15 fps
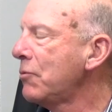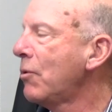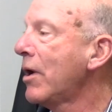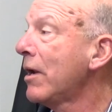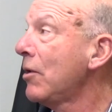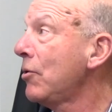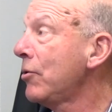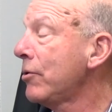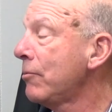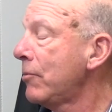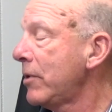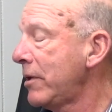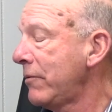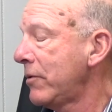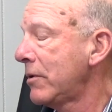want to look,
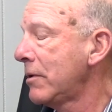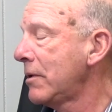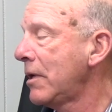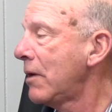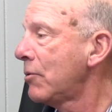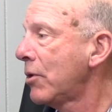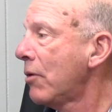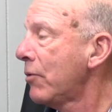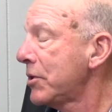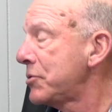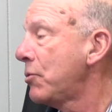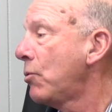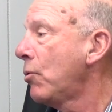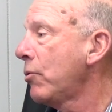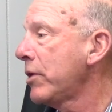even going
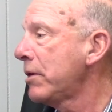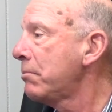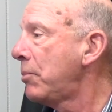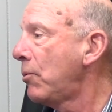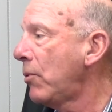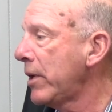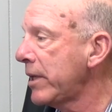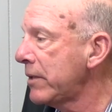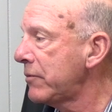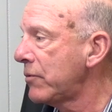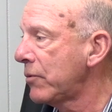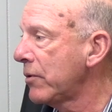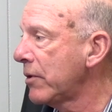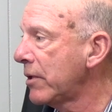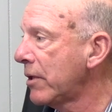to Orient Point
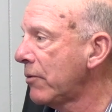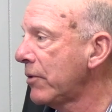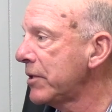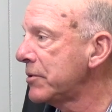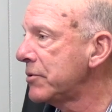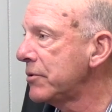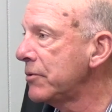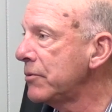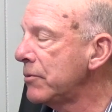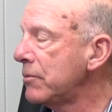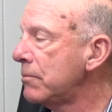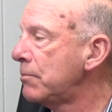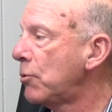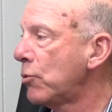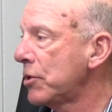or going to
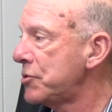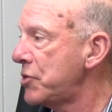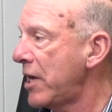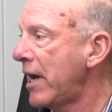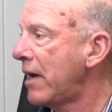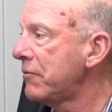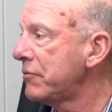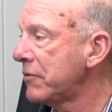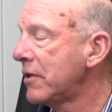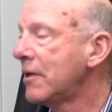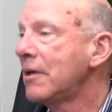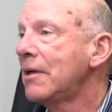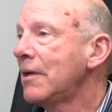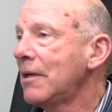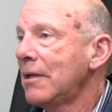Port Jeff,
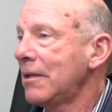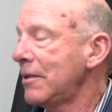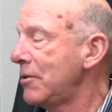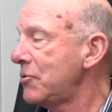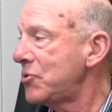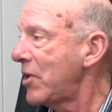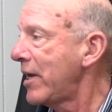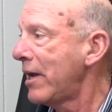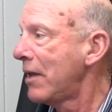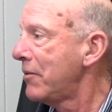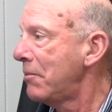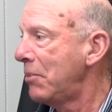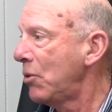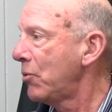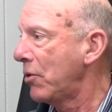you stay on the
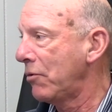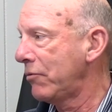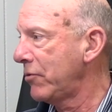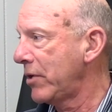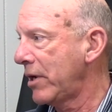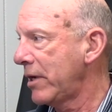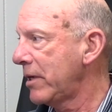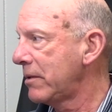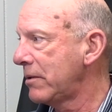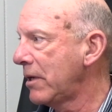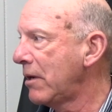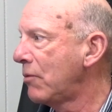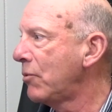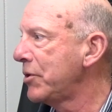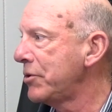boat overnight.
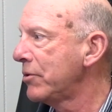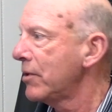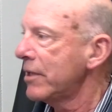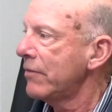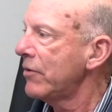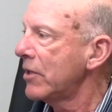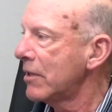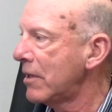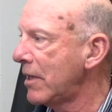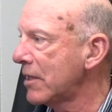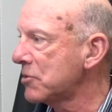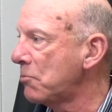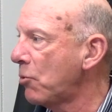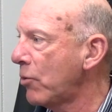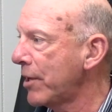When you're leaving the
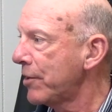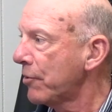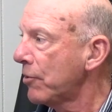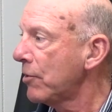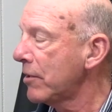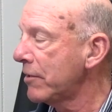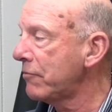next morning early